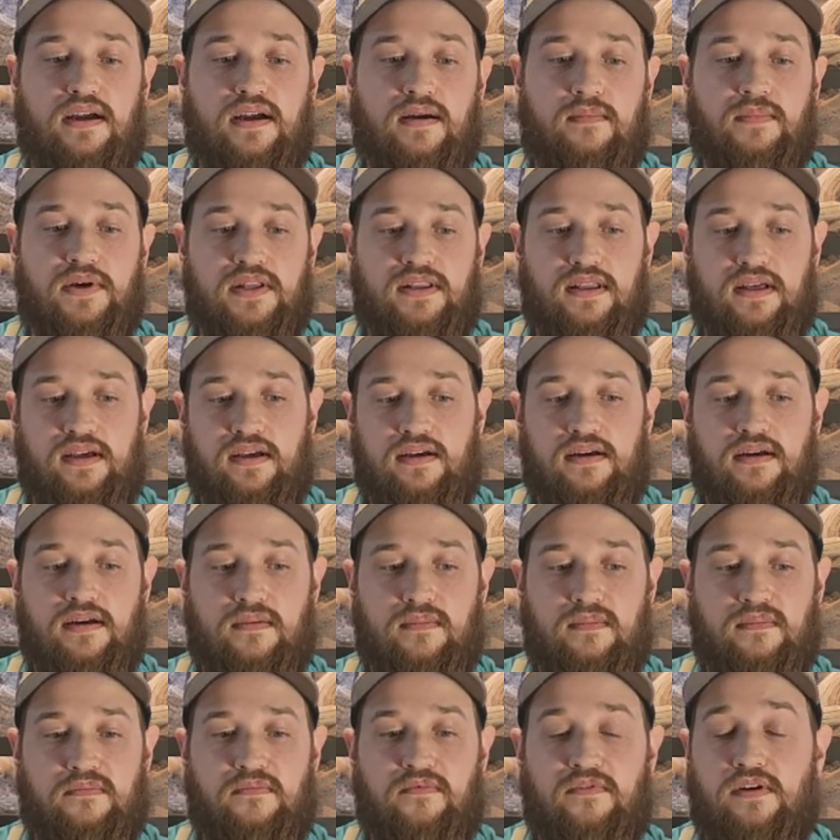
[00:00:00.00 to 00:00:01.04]
But they
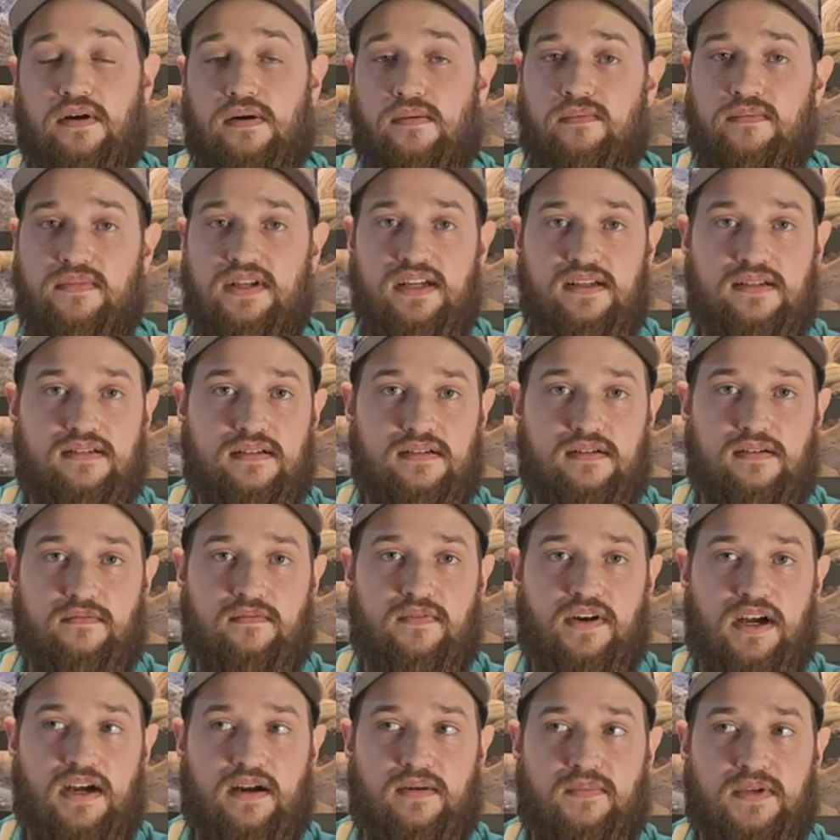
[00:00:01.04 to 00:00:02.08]
come from desert
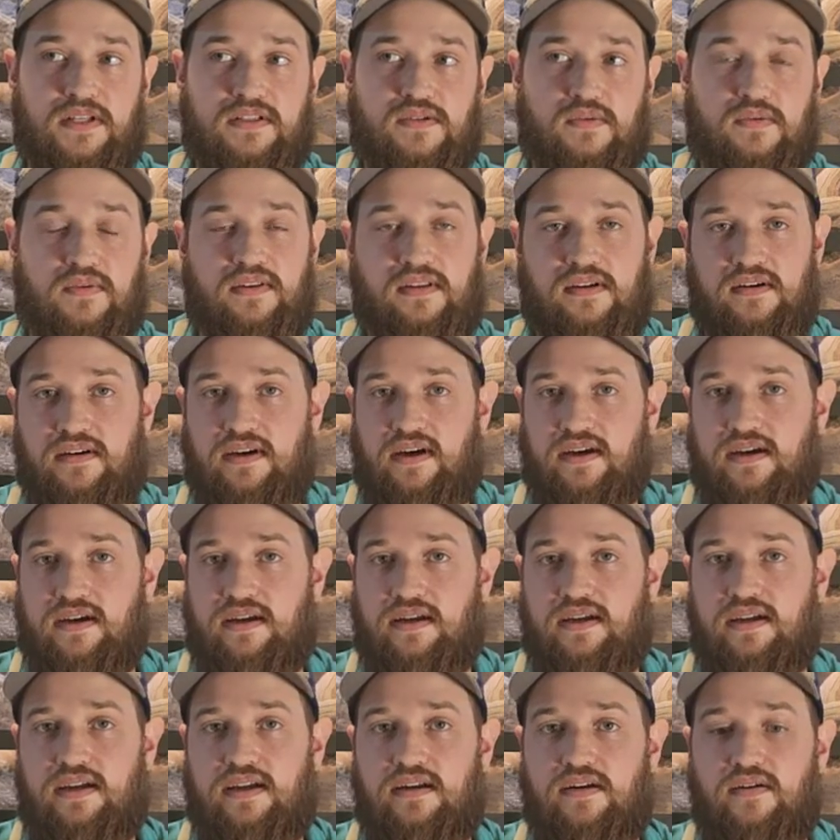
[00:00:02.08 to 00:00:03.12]
environments where they're not going
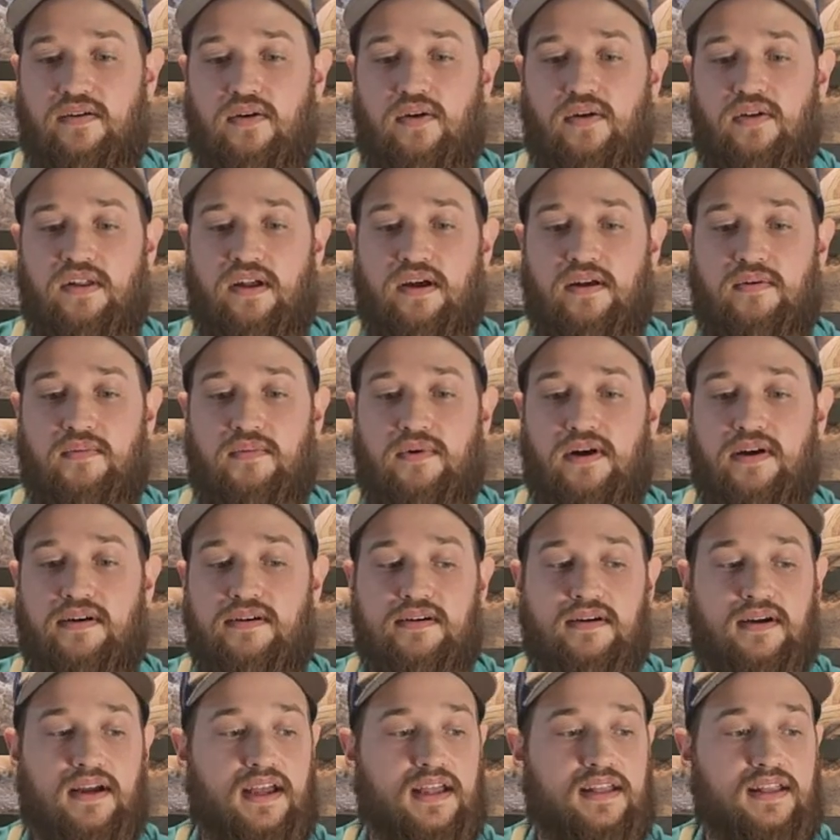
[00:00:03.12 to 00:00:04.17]
to get a whole lot of
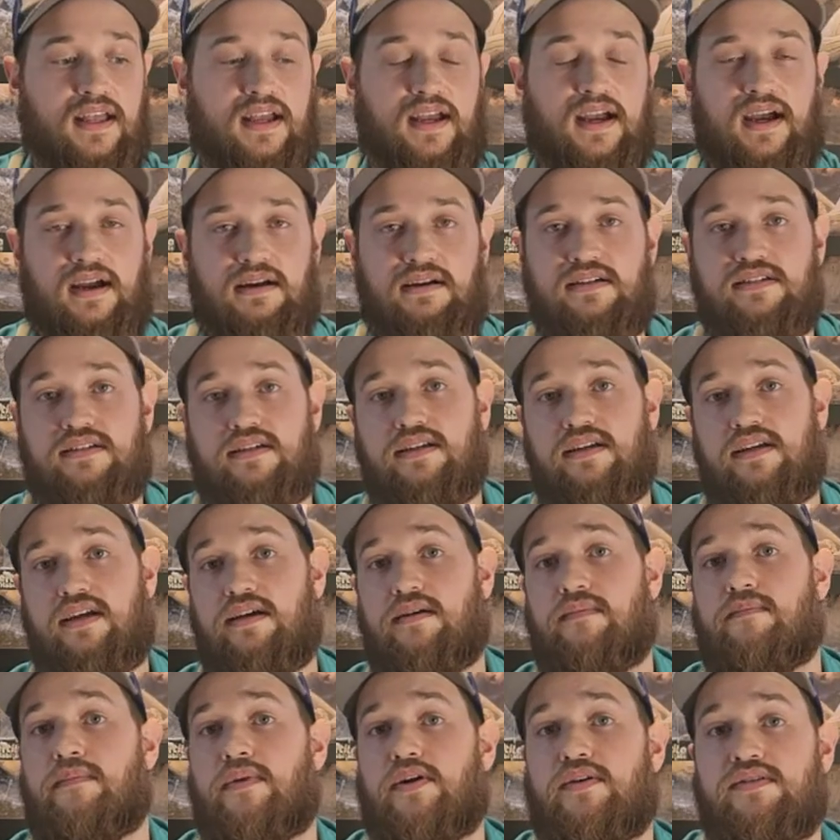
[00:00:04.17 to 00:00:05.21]
water, and they actually
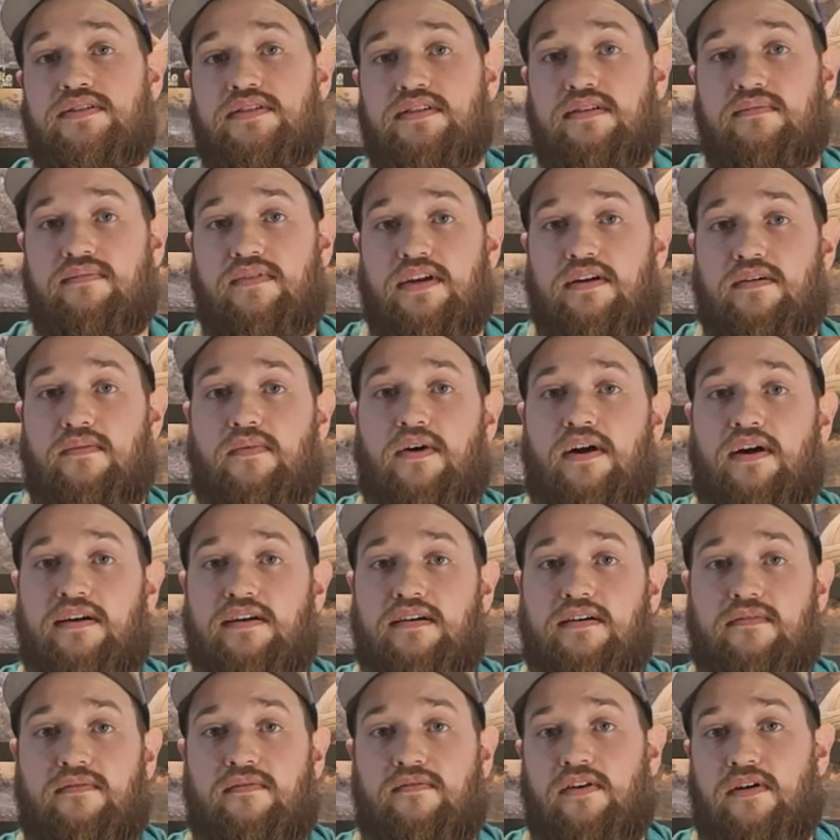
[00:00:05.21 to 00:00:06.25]
get most of their
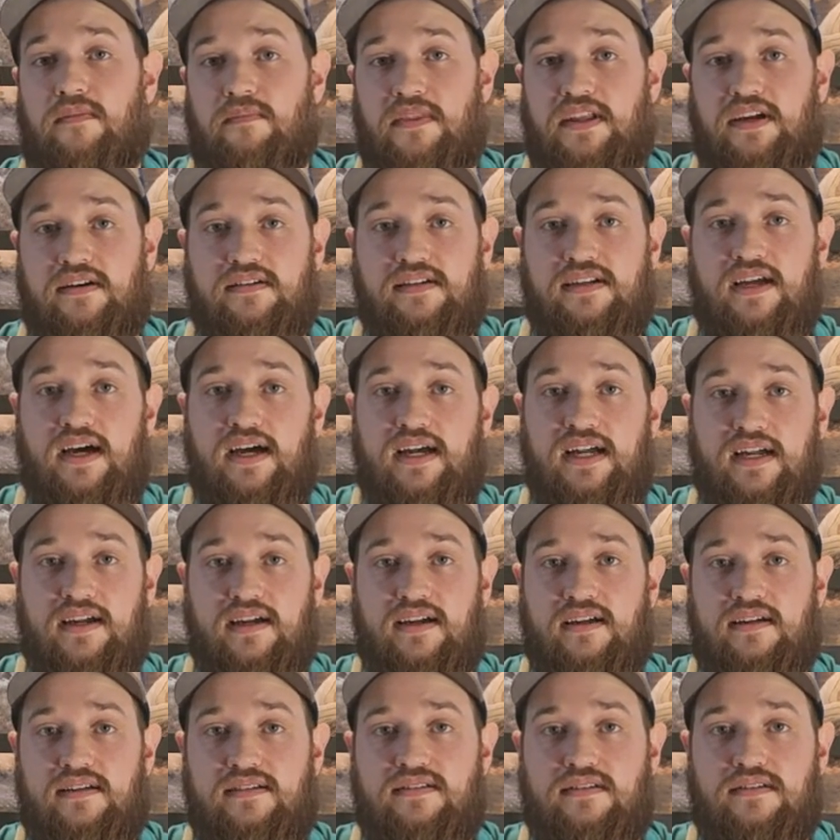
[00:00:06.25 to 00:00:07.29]
water from their
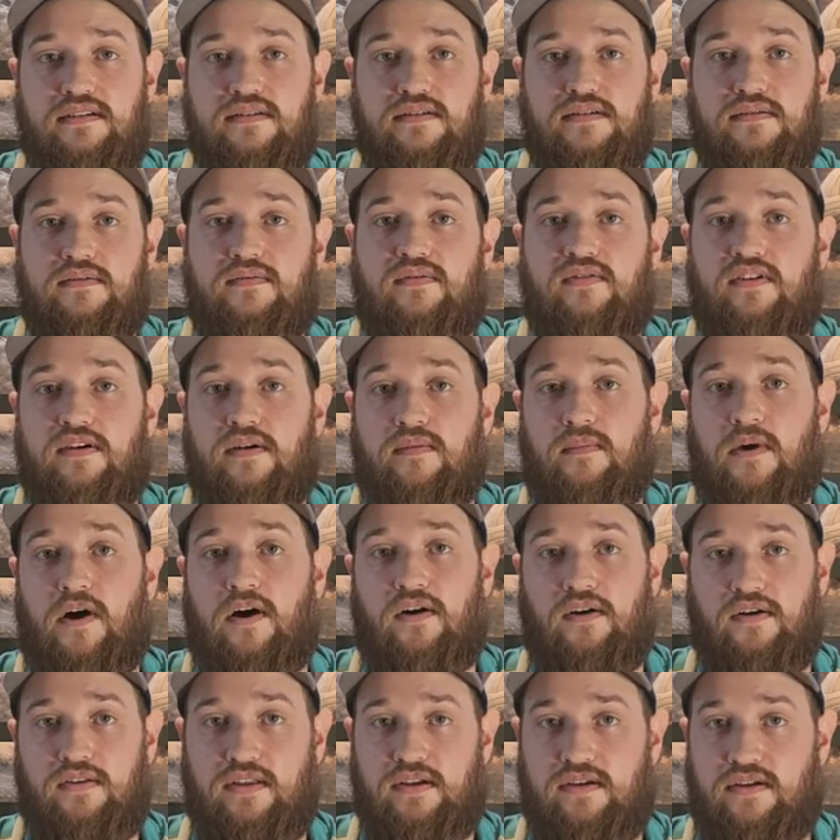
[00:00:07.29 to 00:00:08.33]
diet, so from
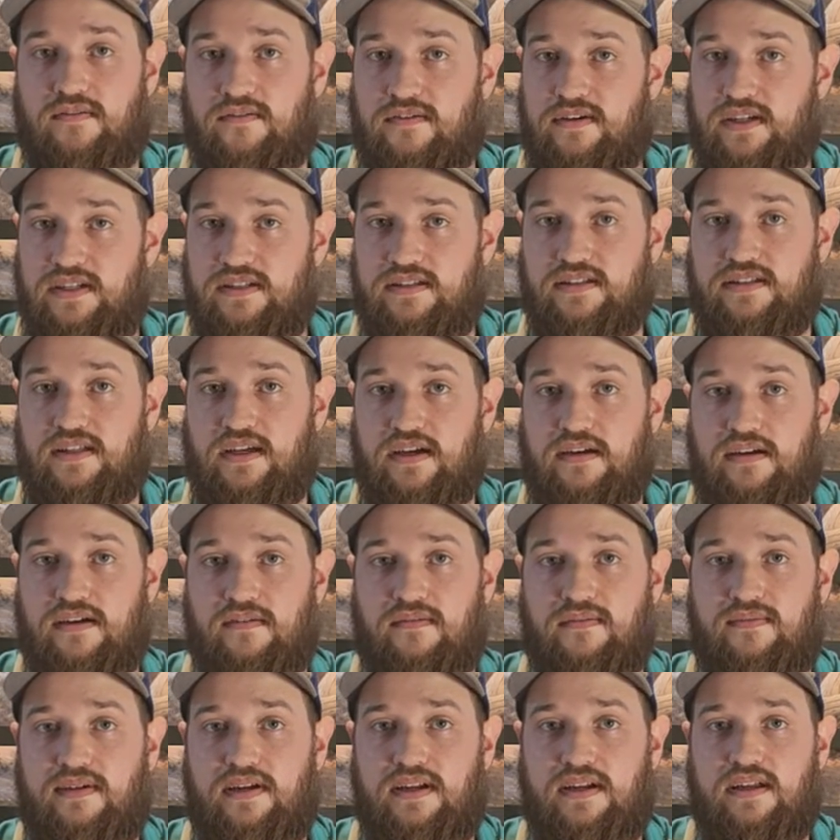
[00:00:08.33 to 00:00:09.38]
all the greens that you're
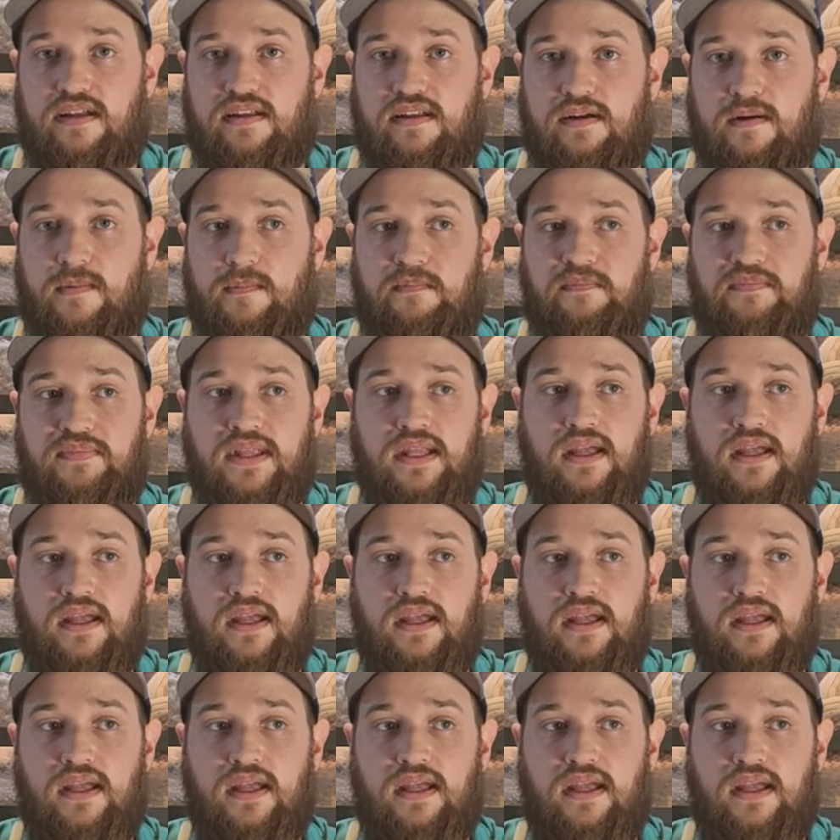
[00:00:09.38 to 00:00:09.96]
feeding them.